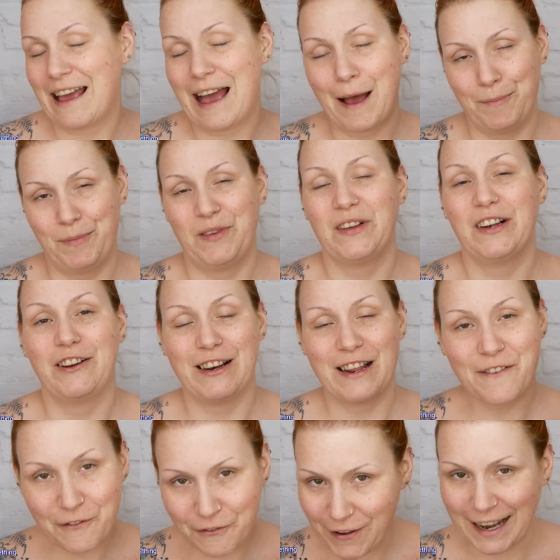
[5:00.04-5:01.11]
I
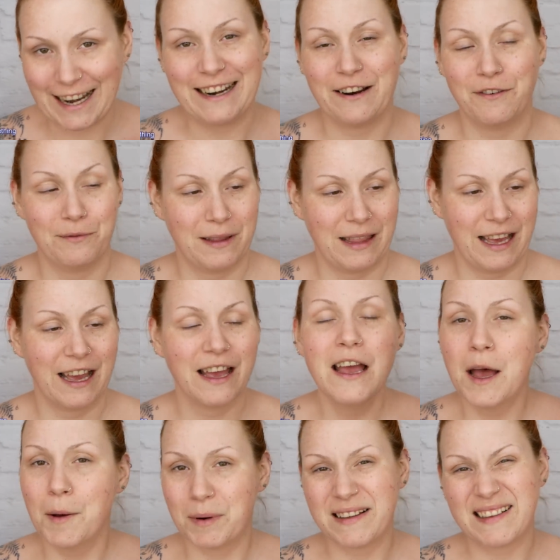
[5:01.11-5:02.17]
absolutely fell in love with it.
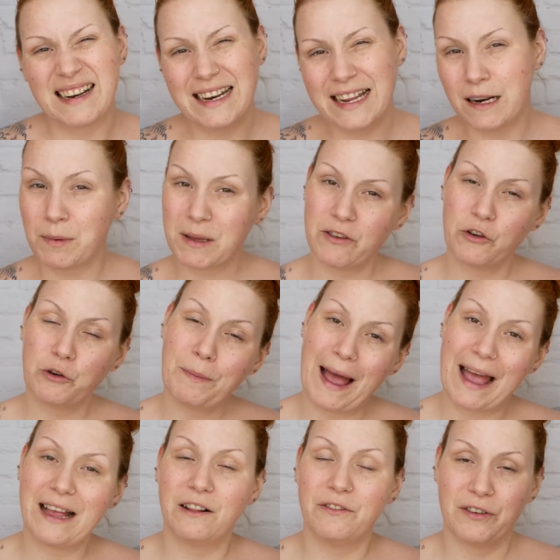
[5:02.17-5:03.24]
But it's a little bit too
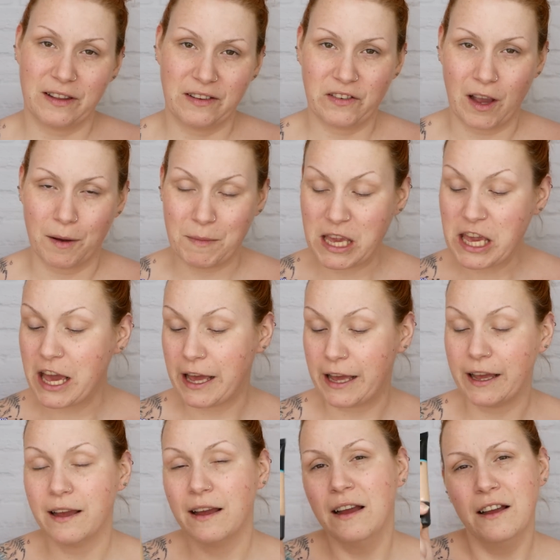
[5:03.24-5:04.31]
pale for this time of
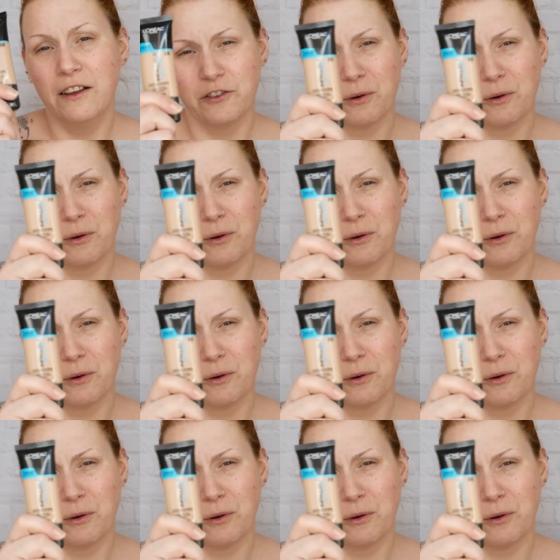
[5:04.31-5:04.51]
year.